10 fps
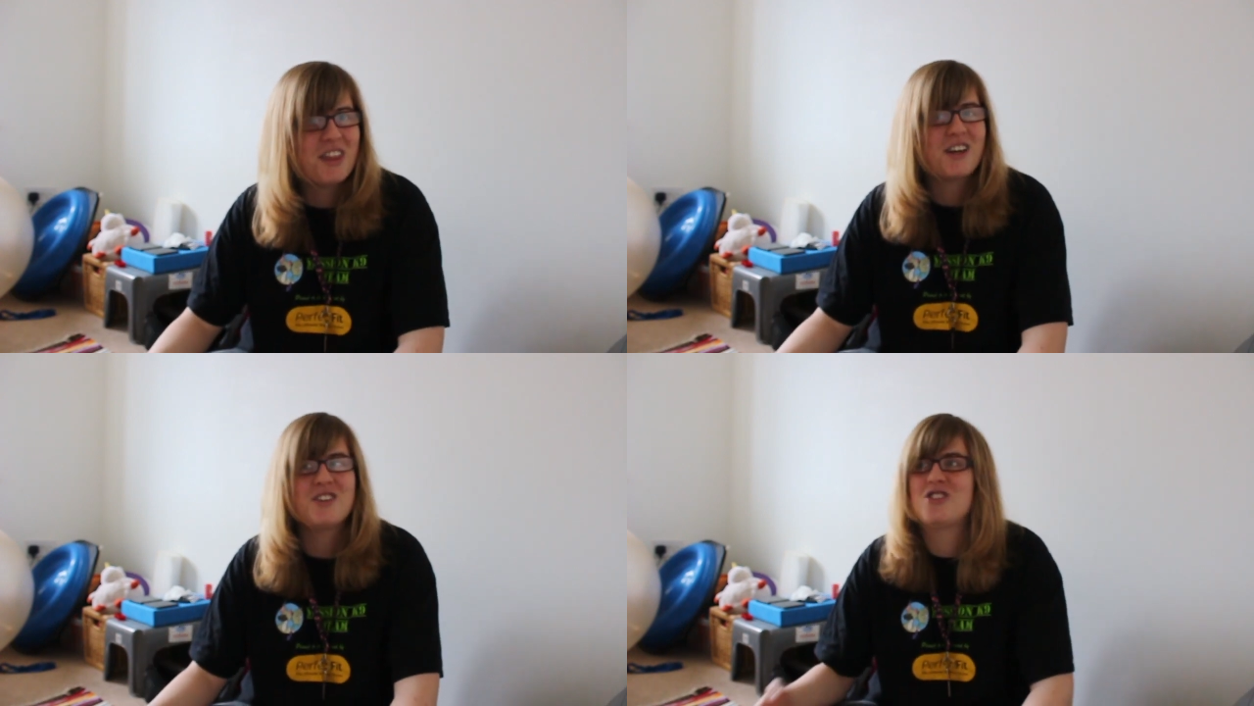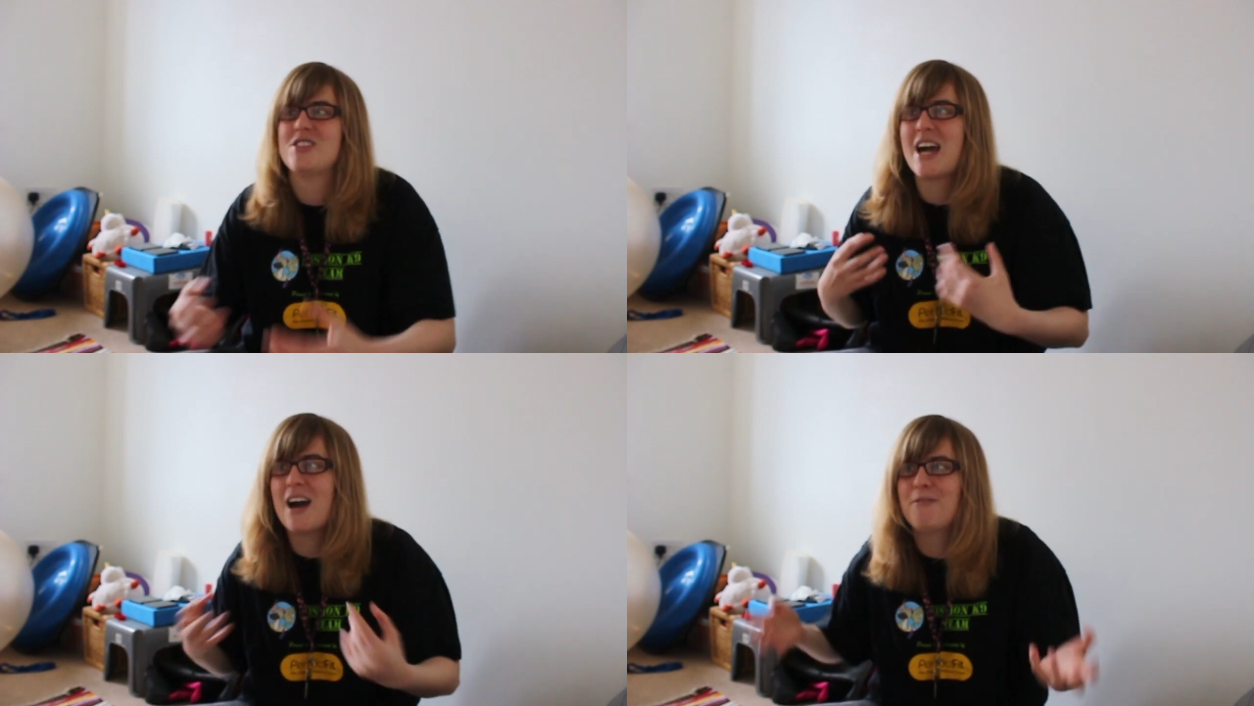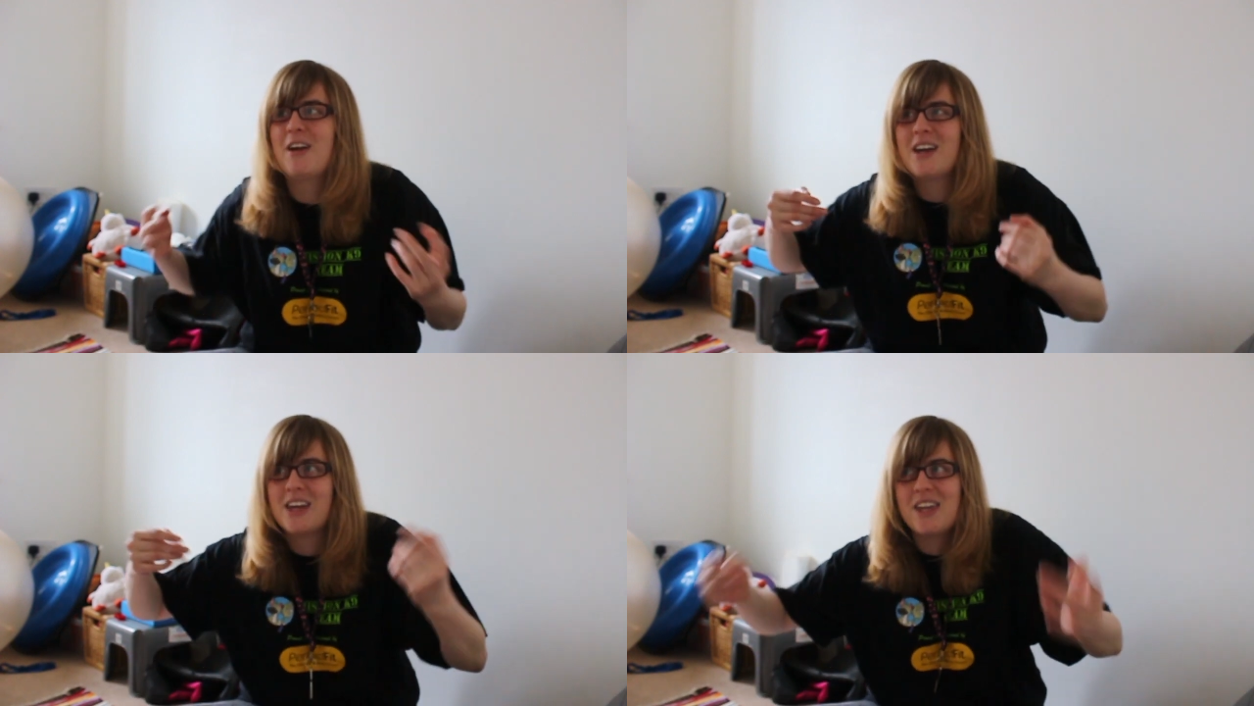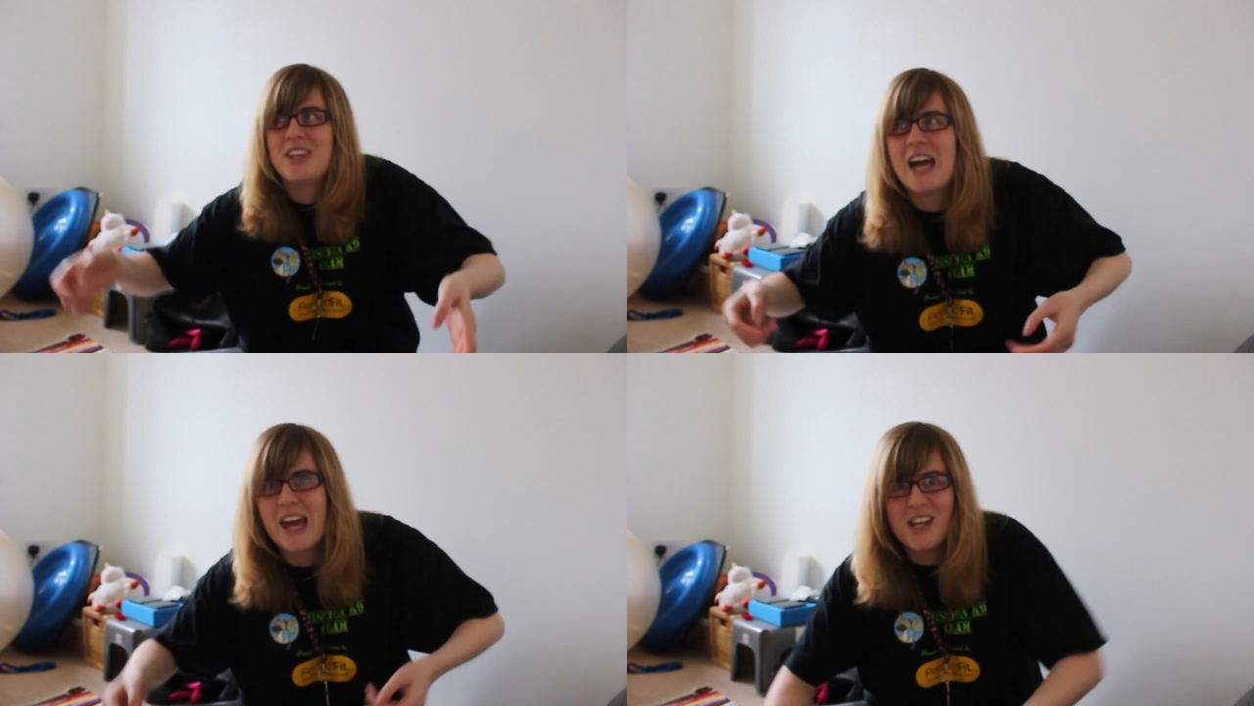They can just have it, get
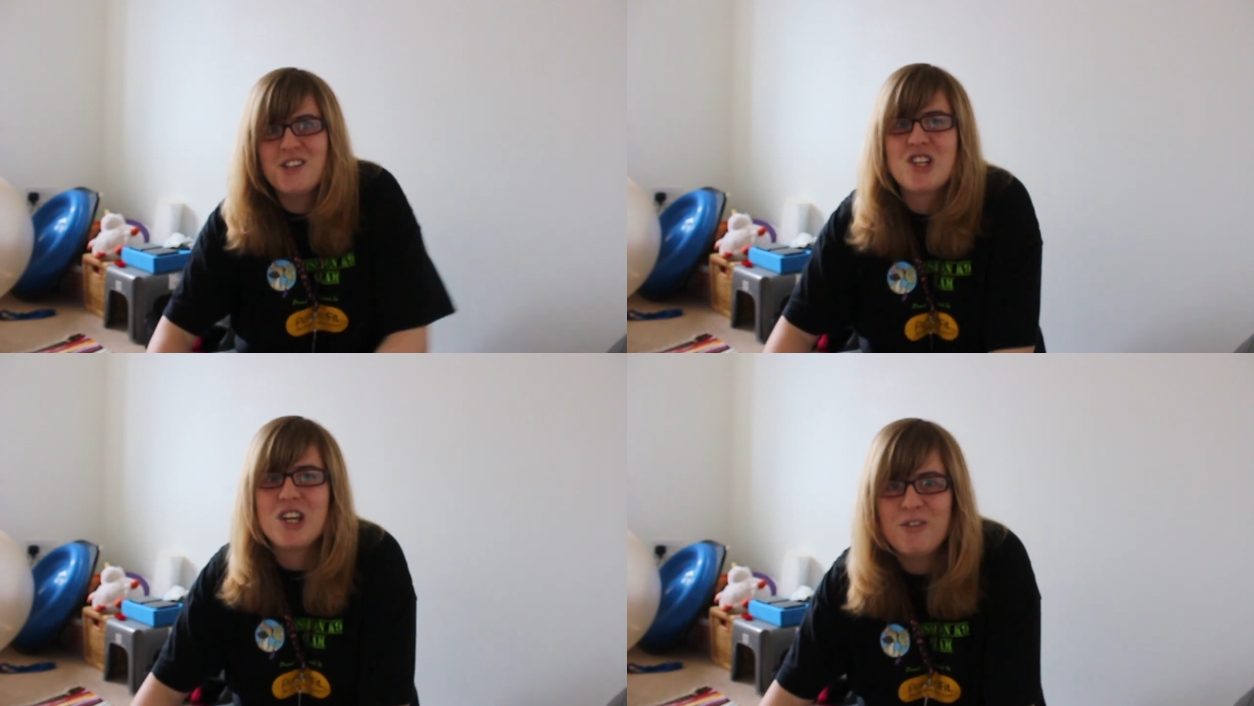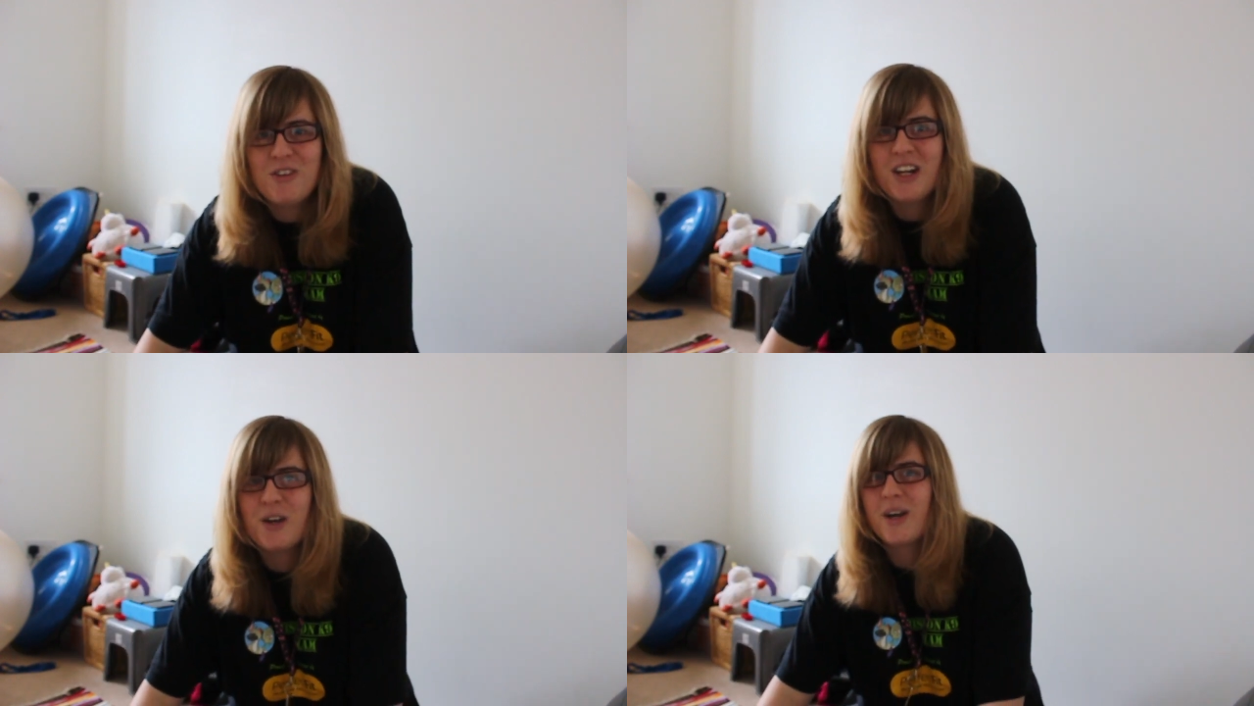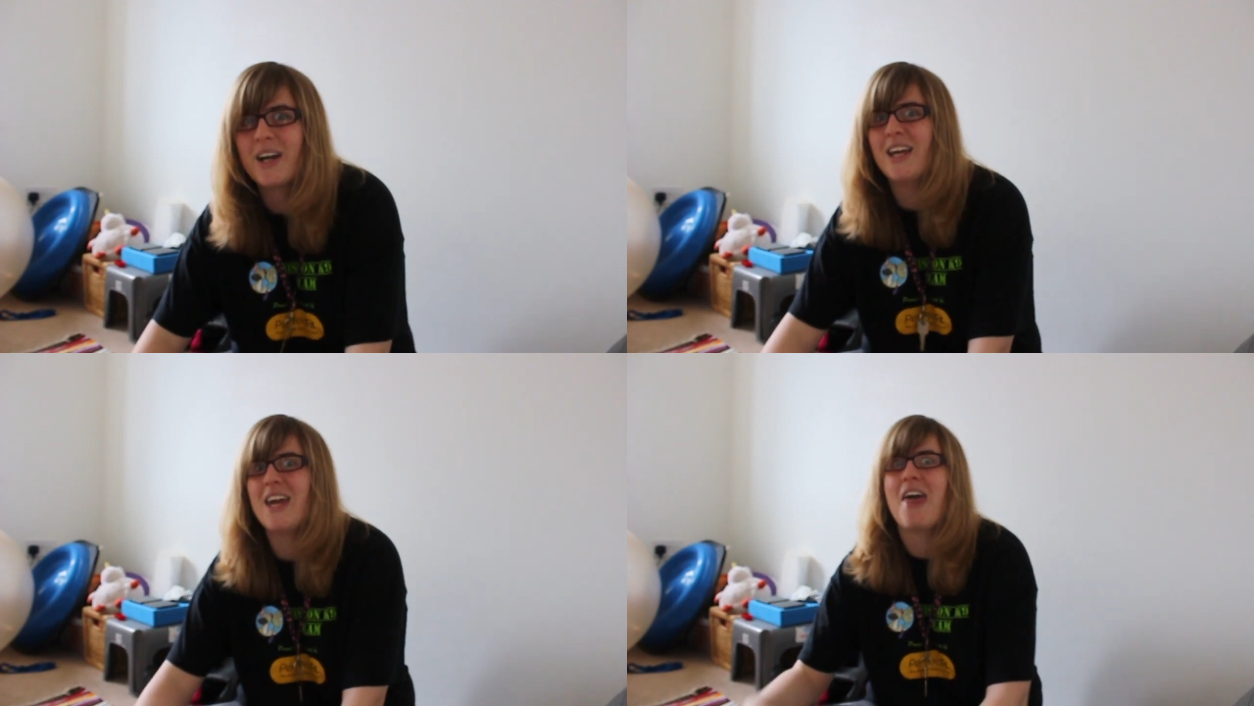that energy really quickly